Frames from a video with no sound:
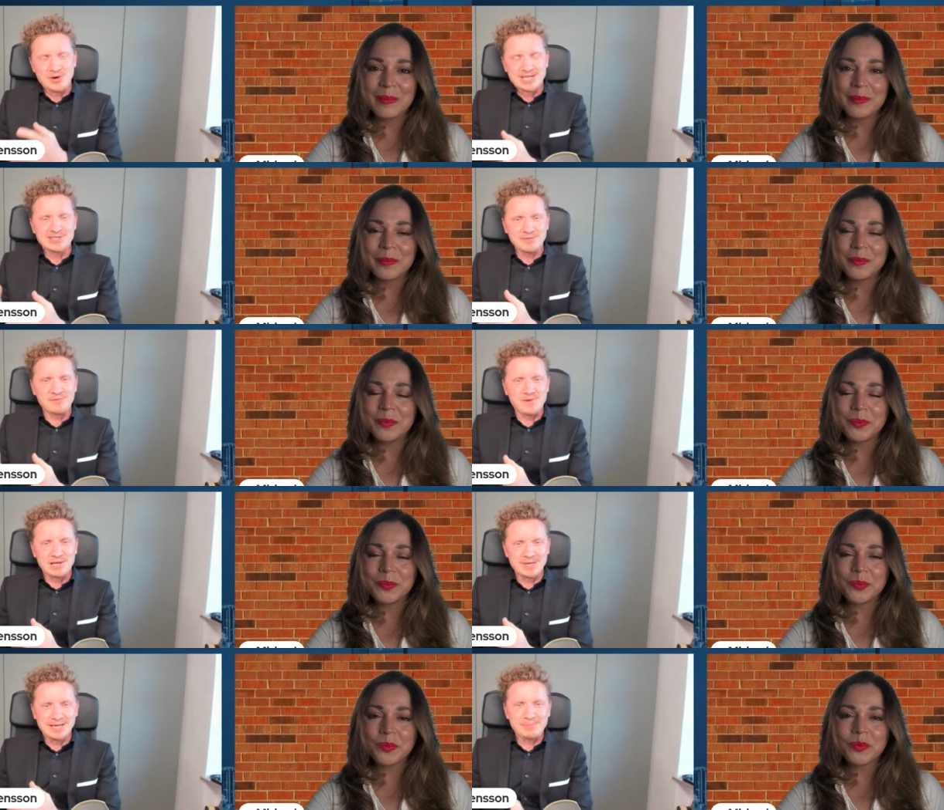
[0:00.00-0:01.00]
Speaker 1: we're actually
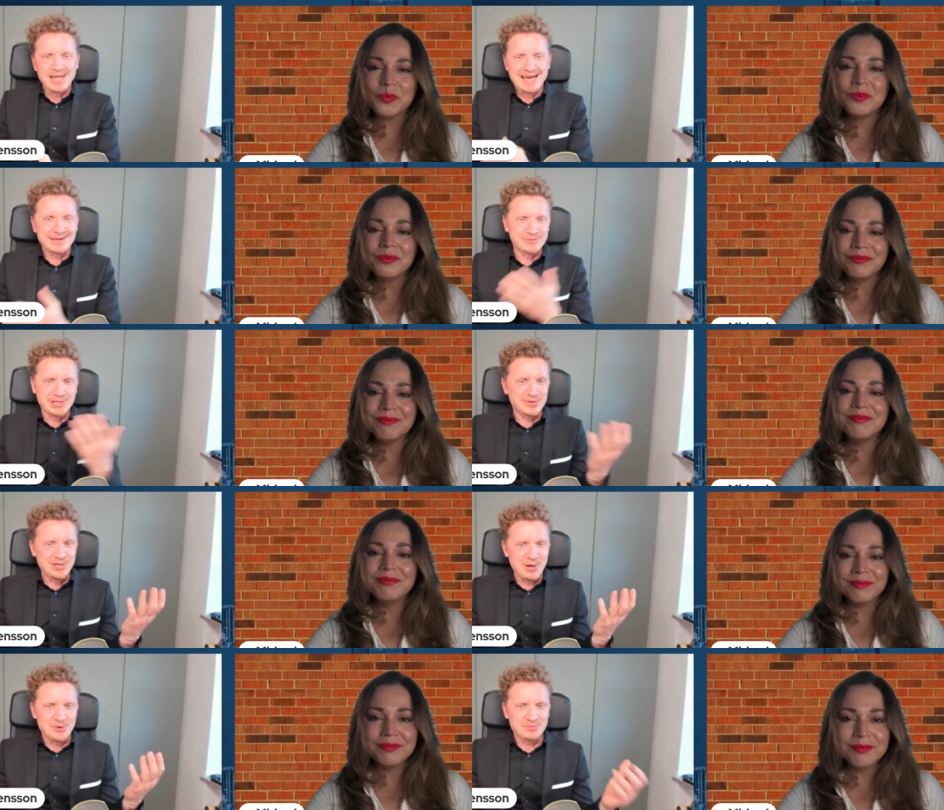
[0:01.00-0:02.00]
following a plan we
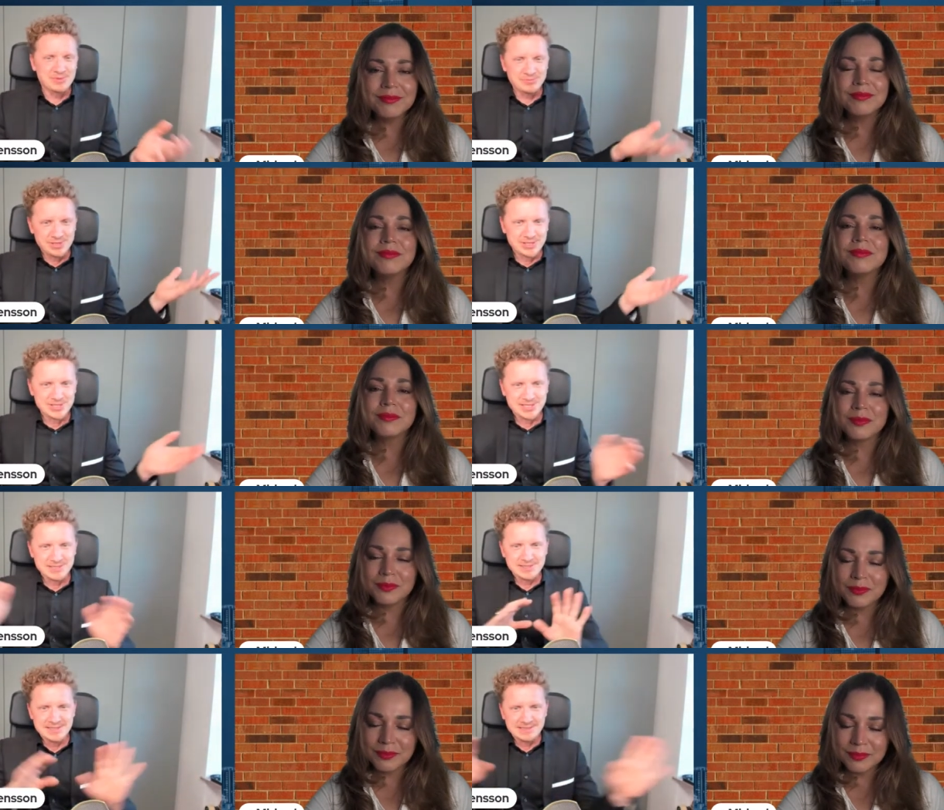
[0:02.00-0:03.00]
don't know we're
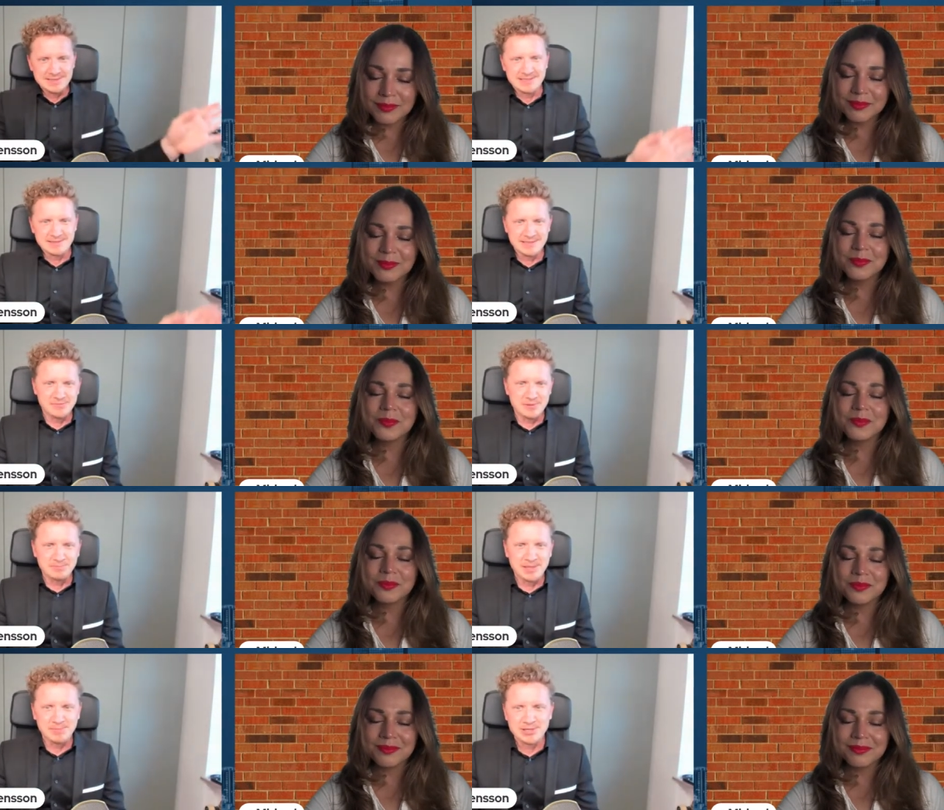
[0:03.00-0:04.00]
just
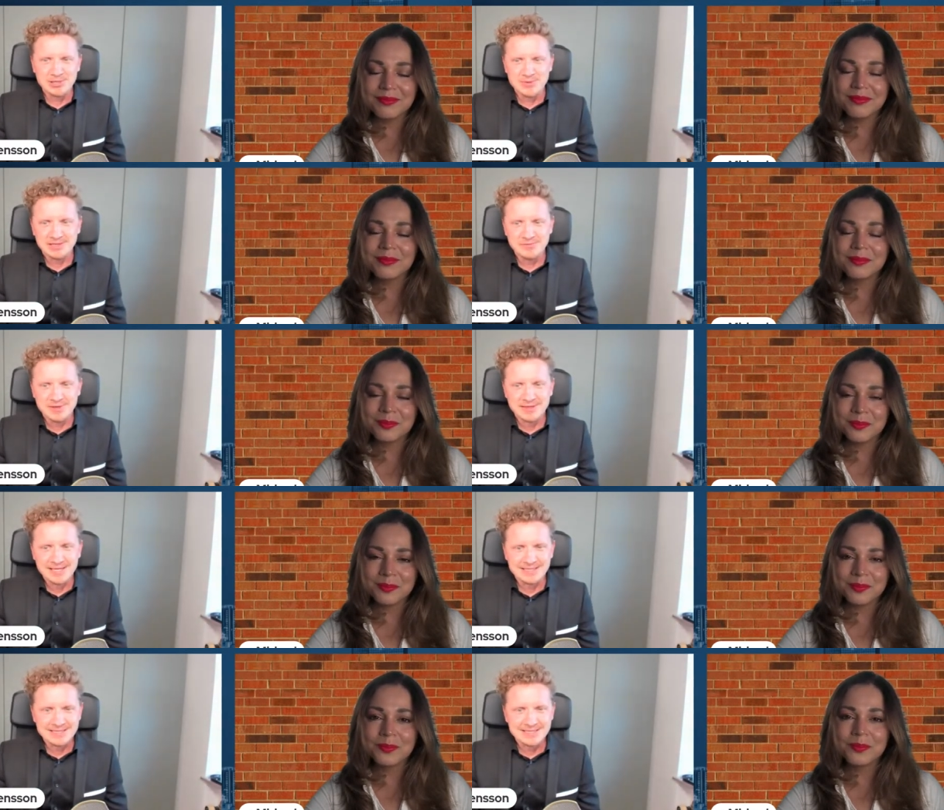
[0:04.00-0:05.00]
different people are doing different
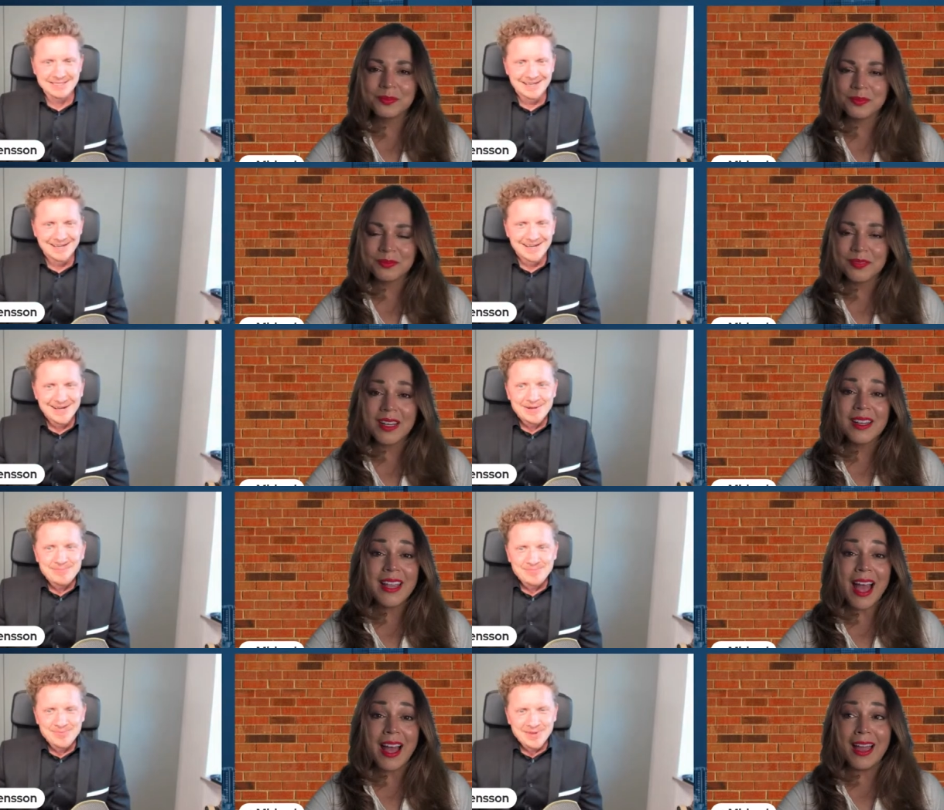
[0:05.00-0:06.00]
things
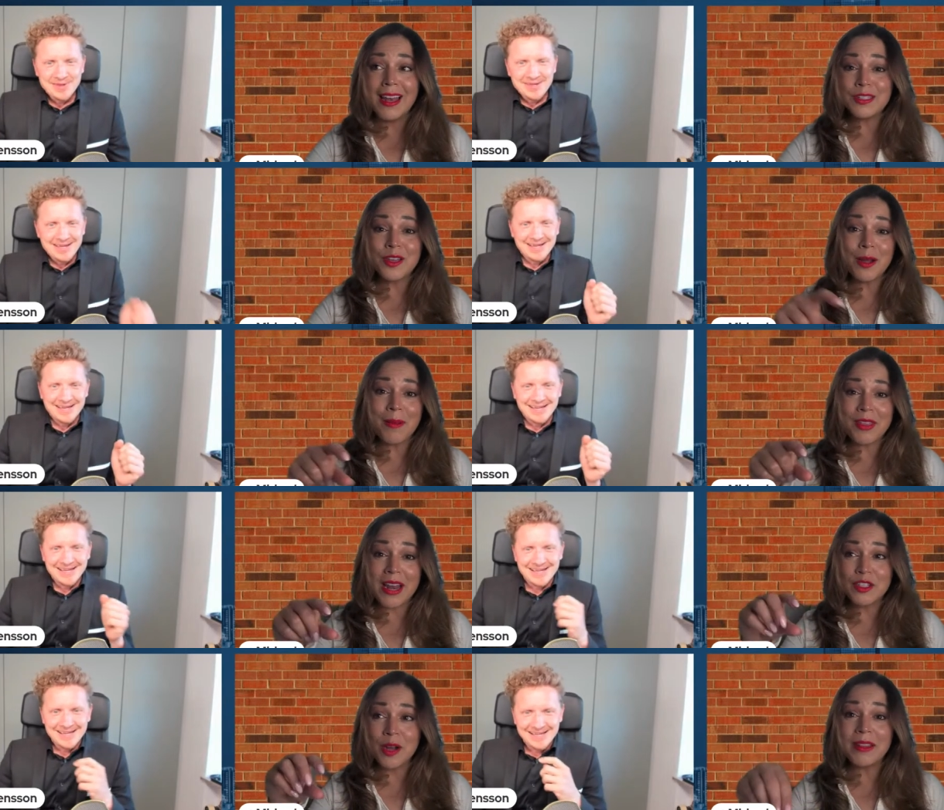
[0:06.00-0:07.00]
Speaker 2: yeah and let's talk about
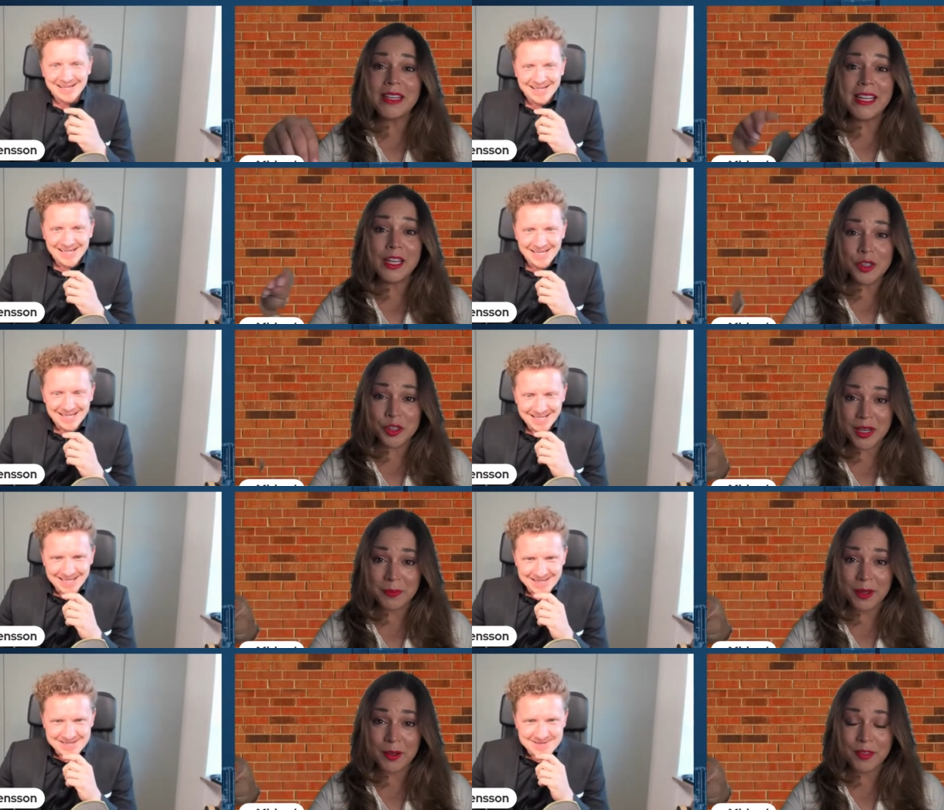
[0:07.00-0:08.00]
that let's talk about the
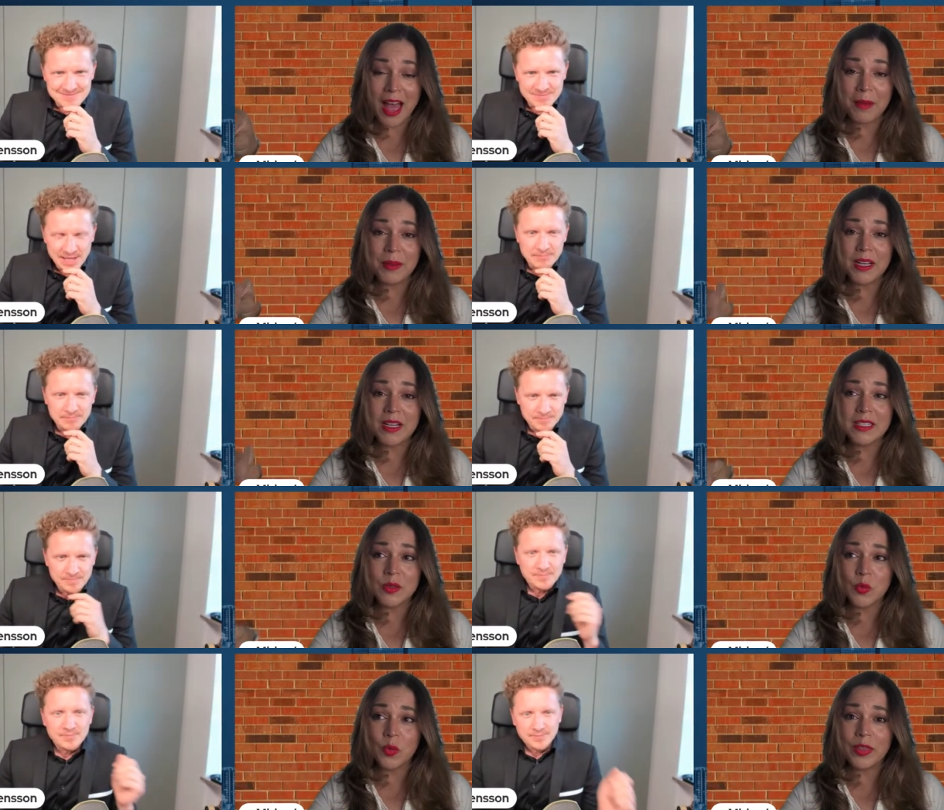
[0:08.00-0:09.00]
leadership of that
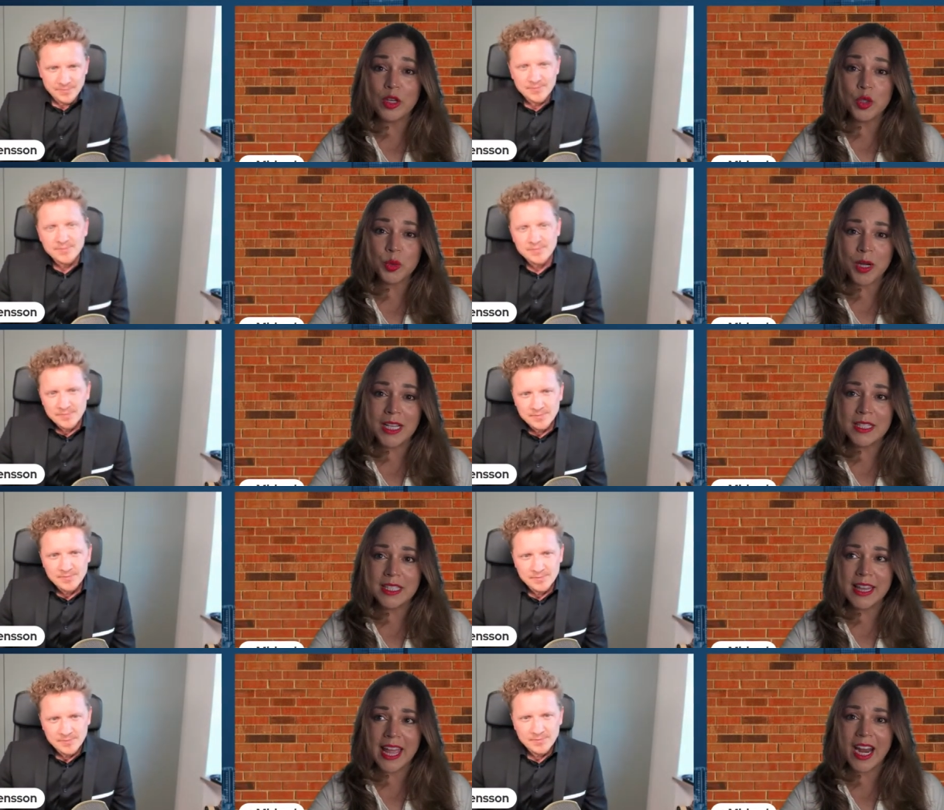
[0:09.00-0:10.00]
because with the
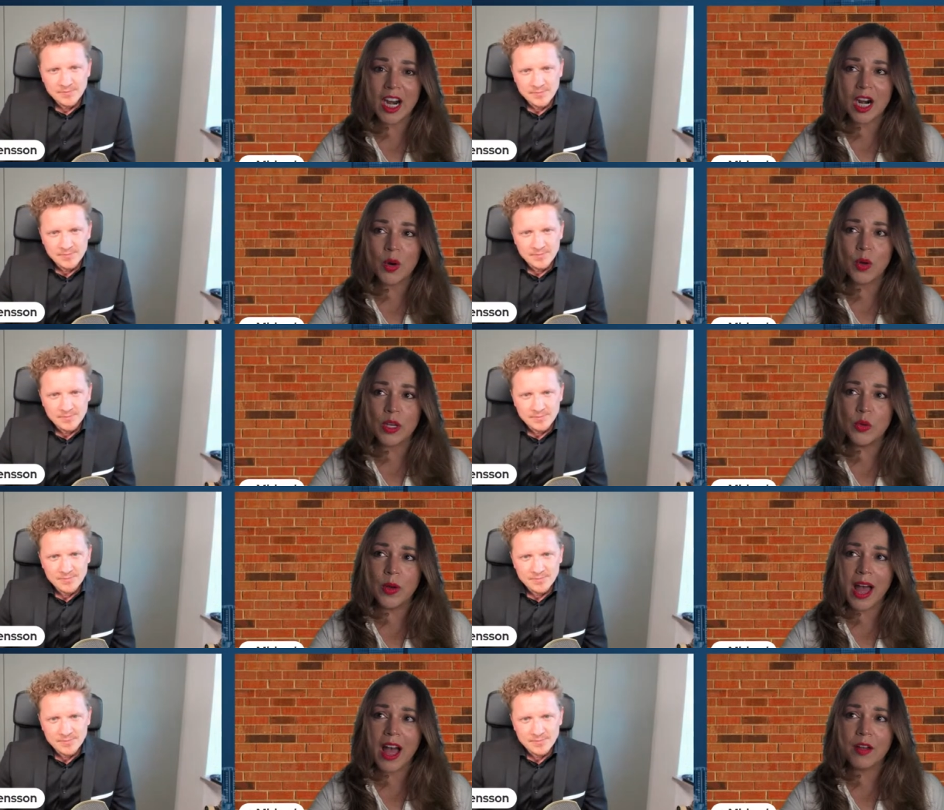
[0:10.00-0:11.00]
trust there when
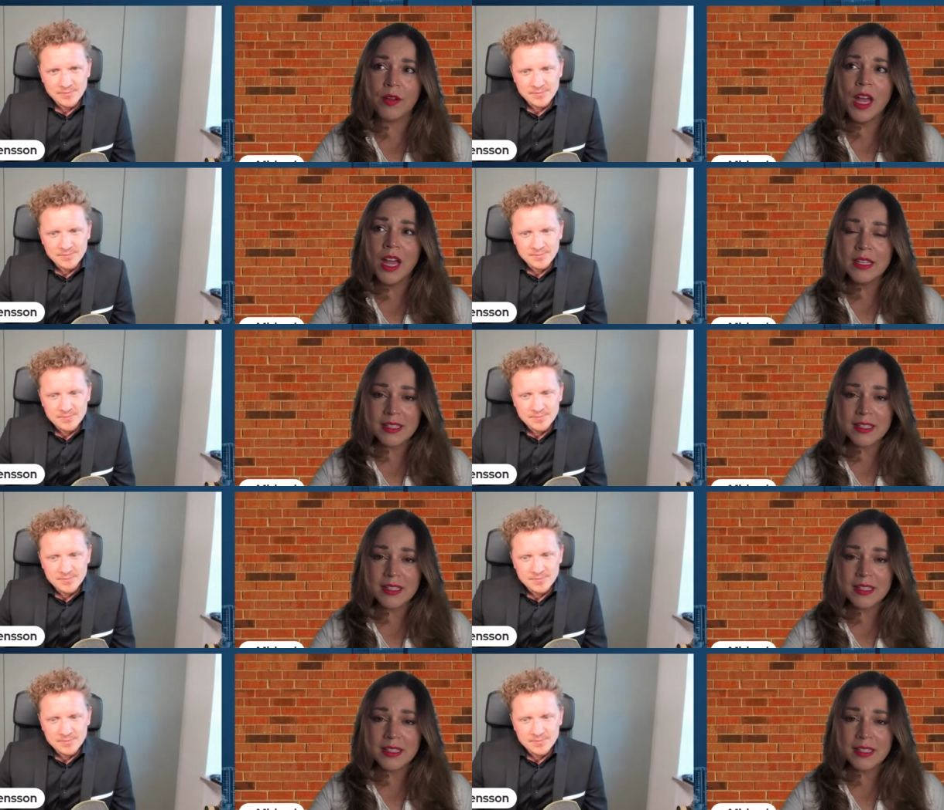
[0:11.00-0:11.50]
you have